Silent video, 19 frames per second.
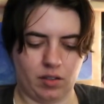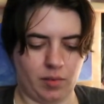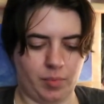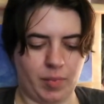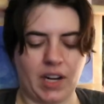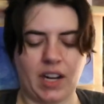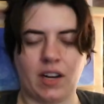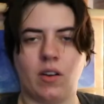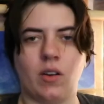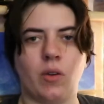But
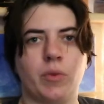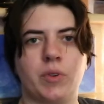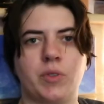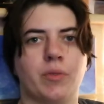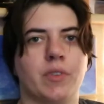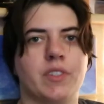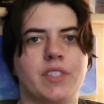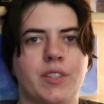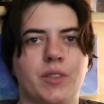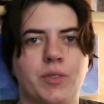I don't know which
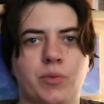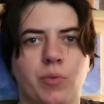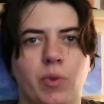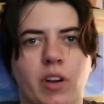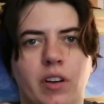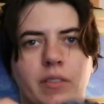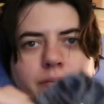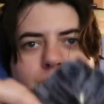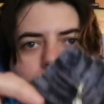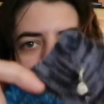ones those
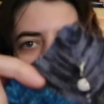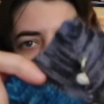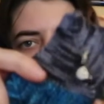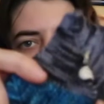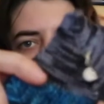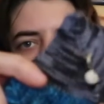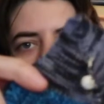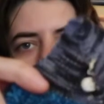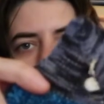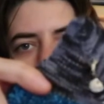were.
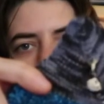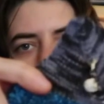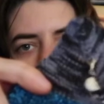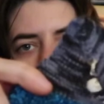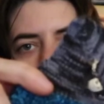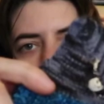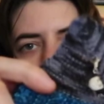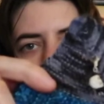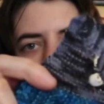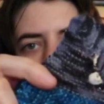
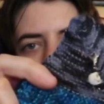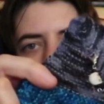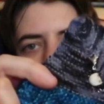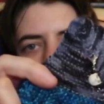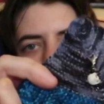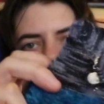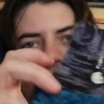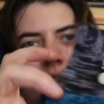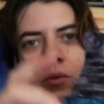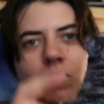There's
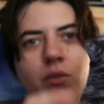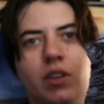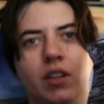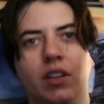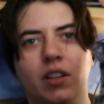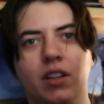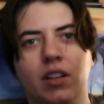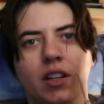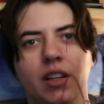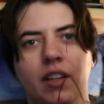that
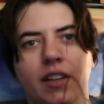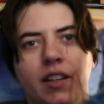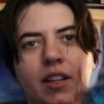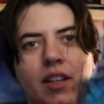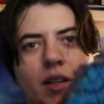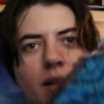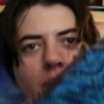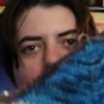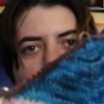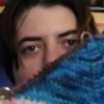one, and then
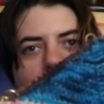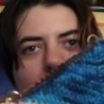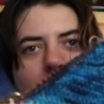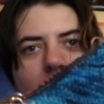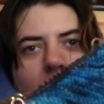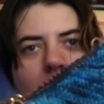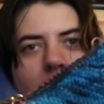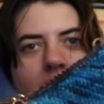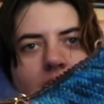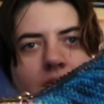I'm
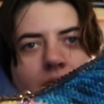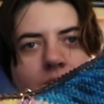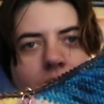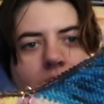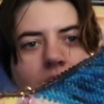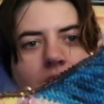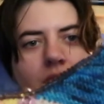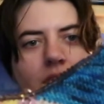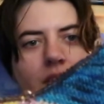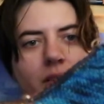down
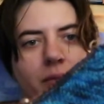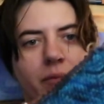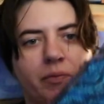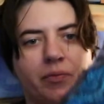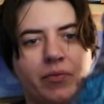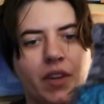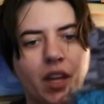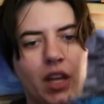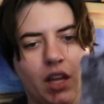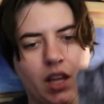here.
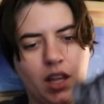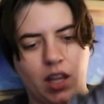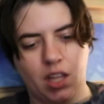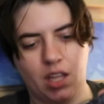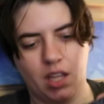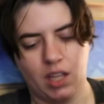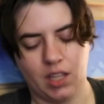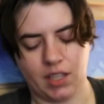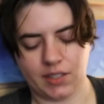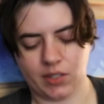
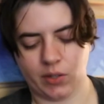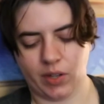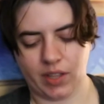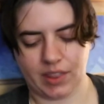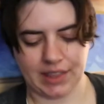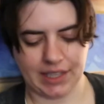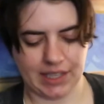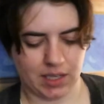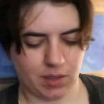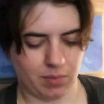So I
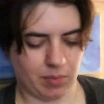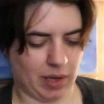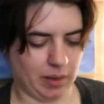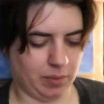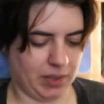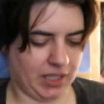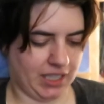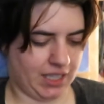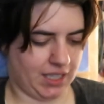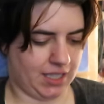think my
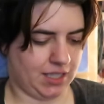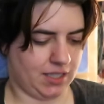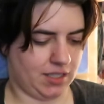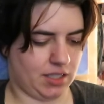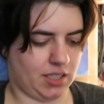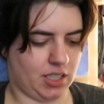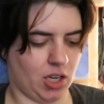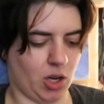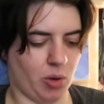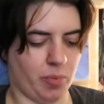plan is
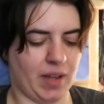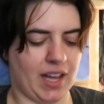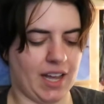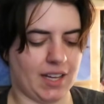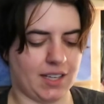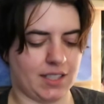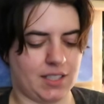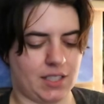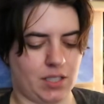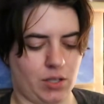to go
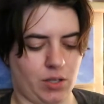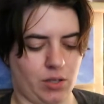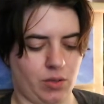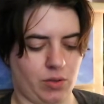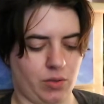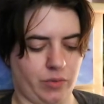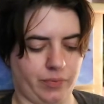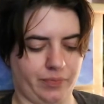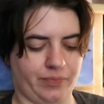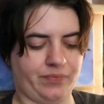back
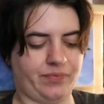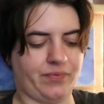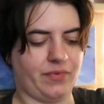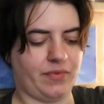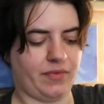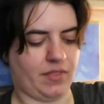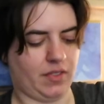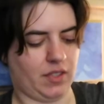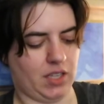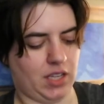to
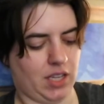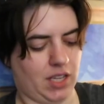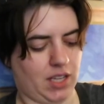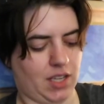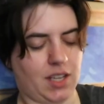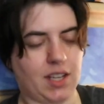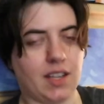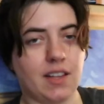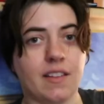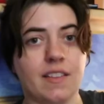
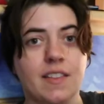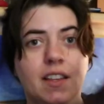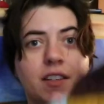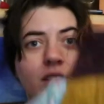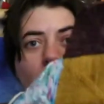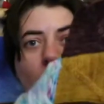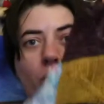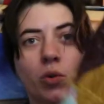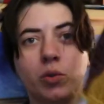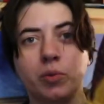this
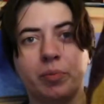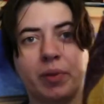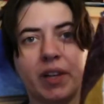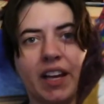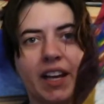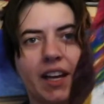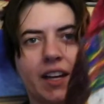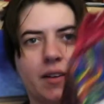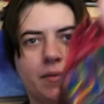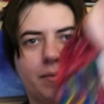old
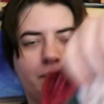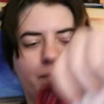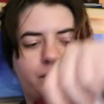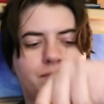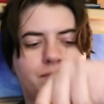plan